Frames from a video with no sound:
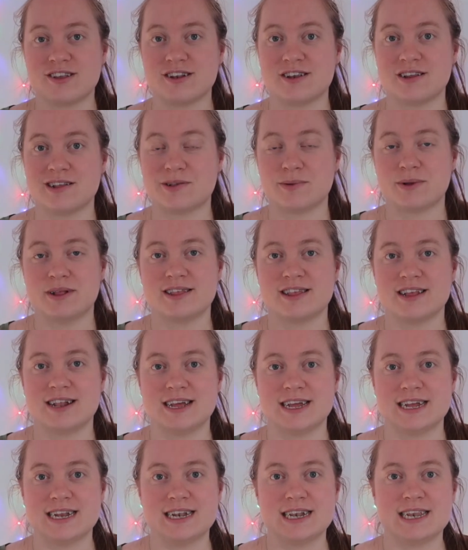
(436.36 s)
into
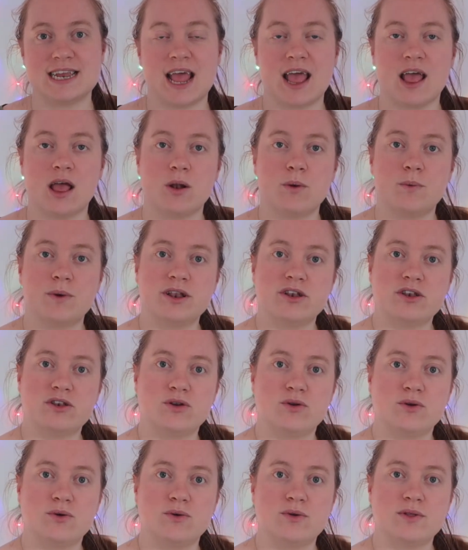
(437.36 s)
Switzerland and went
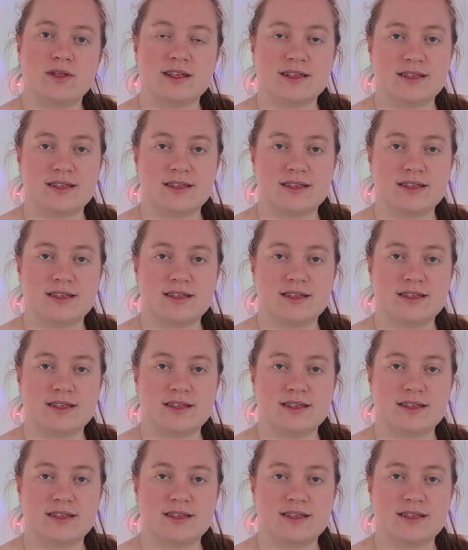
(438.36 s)
to the